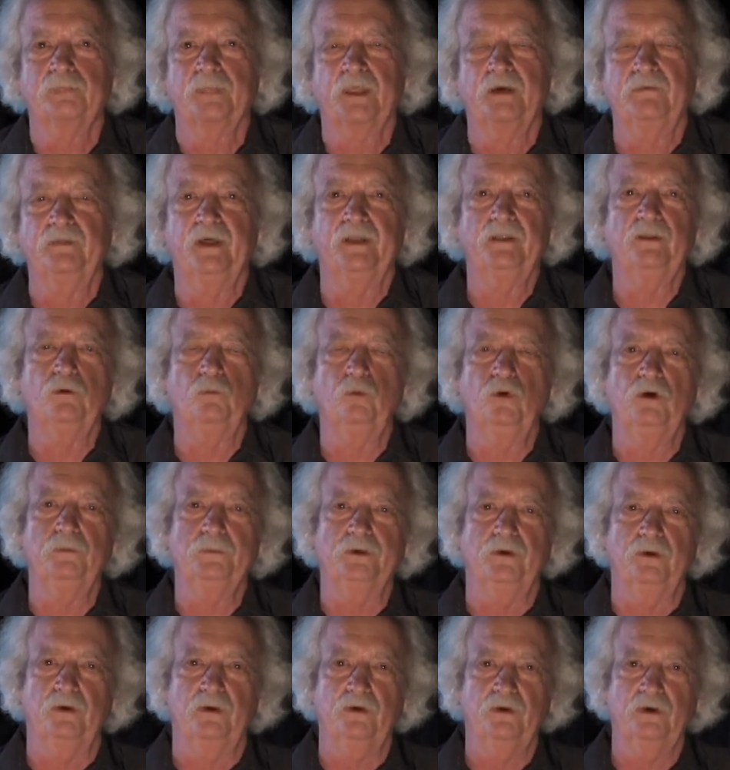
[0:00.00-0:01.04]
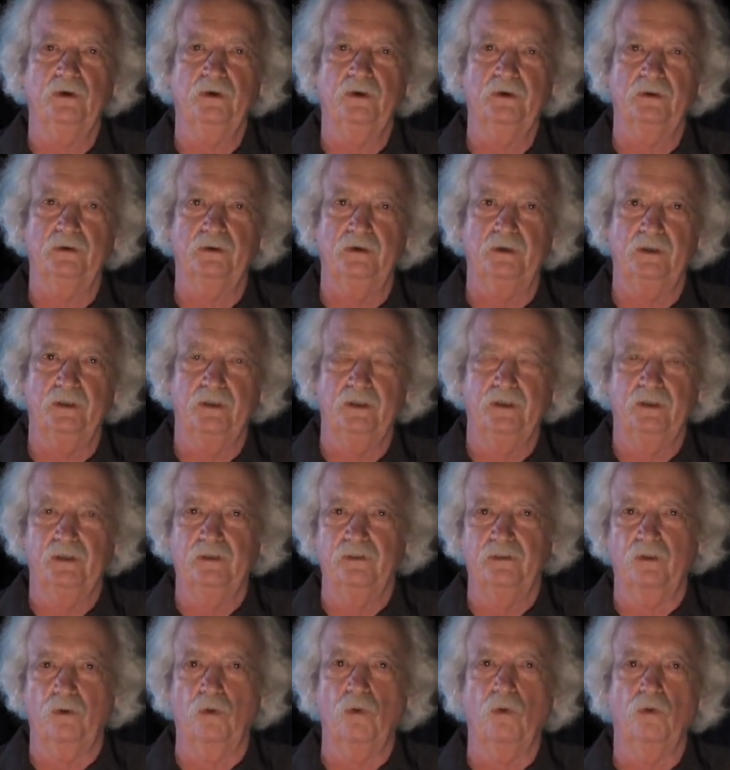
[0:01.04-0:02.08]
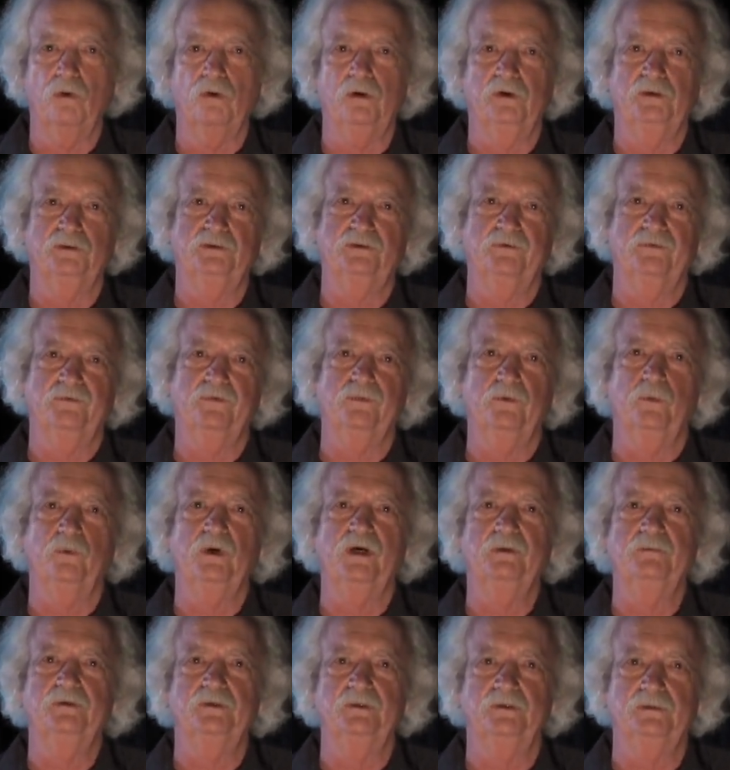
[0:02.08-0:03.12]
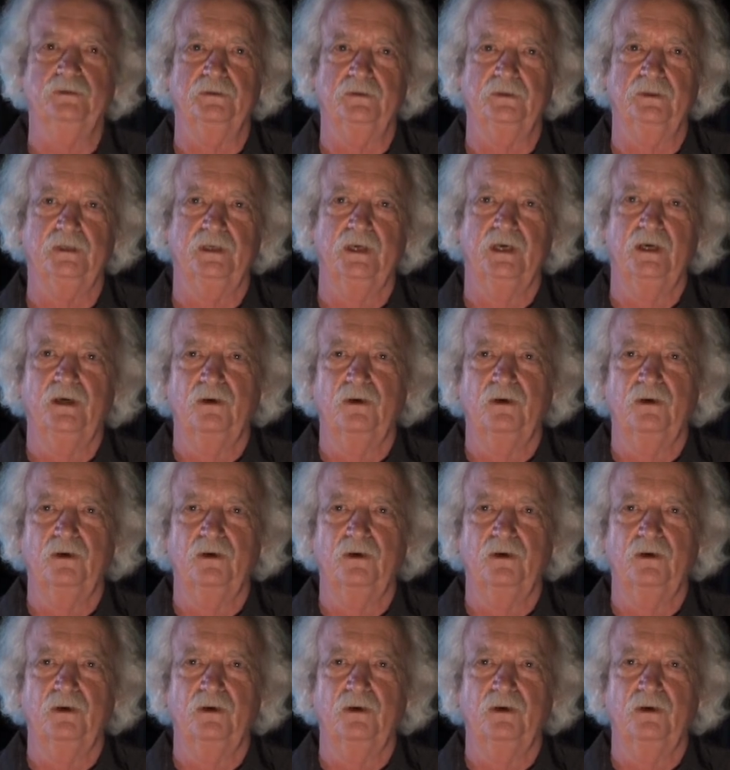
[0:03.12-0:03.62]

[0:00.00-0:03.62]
Then the woman heard the horns of the women